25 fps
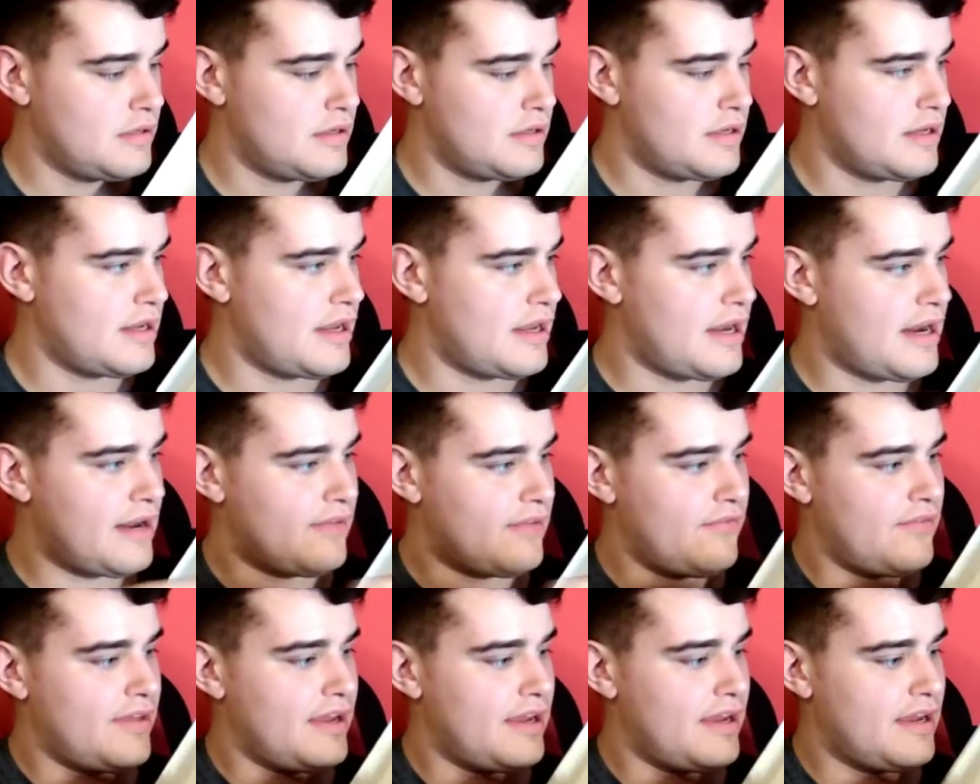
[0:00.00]

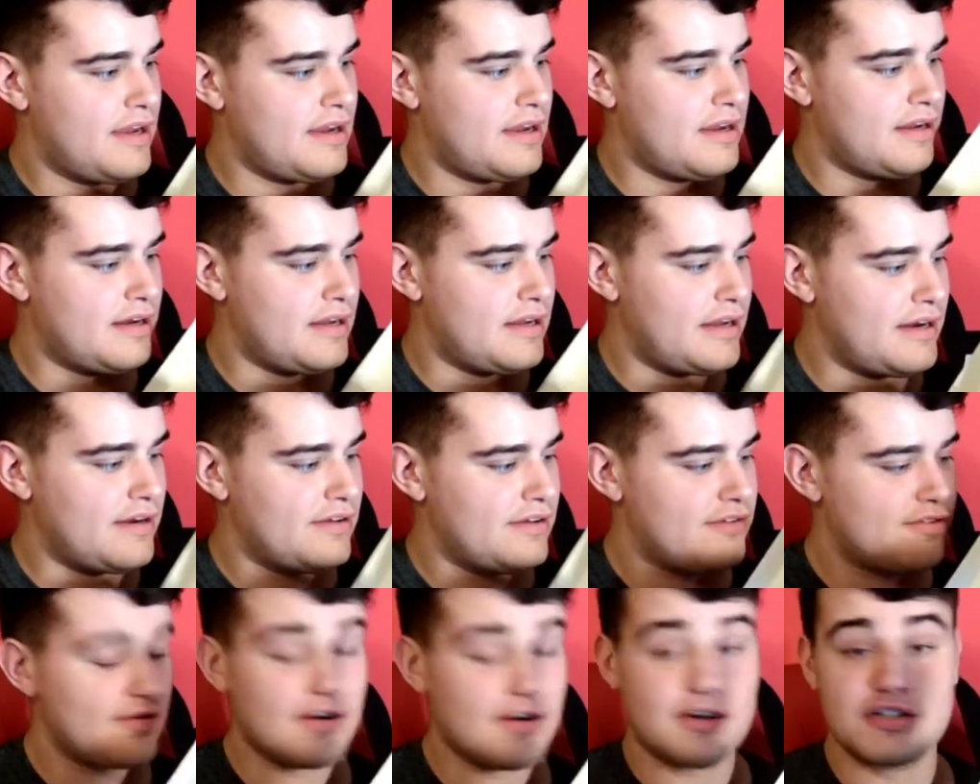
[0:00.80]
and then an
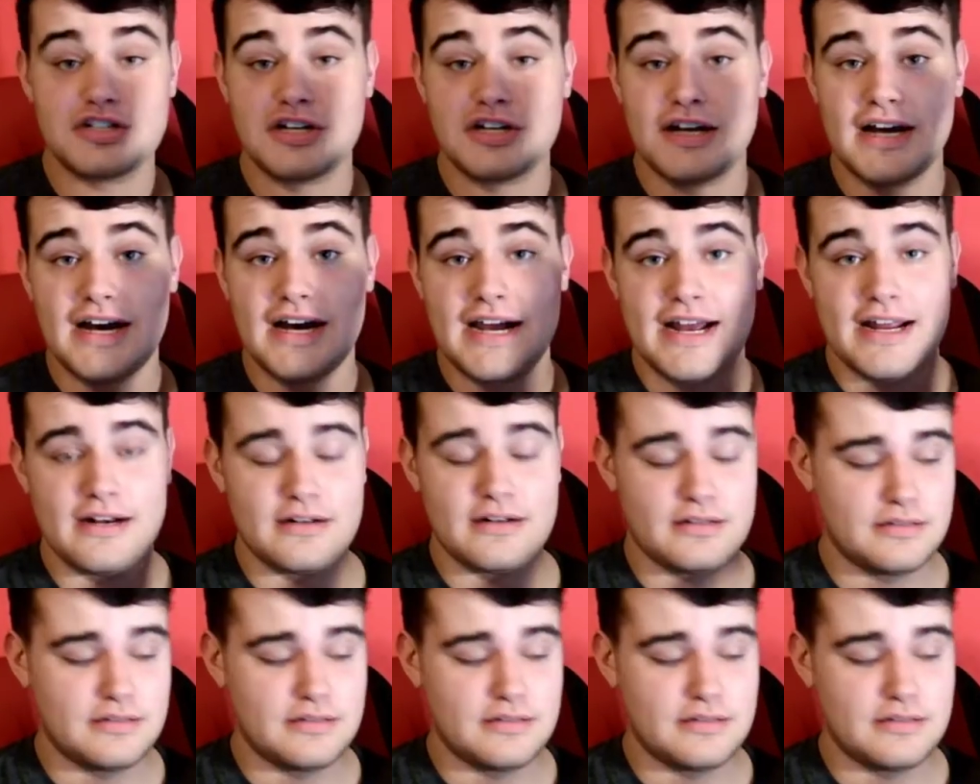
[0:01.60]
instruction guide.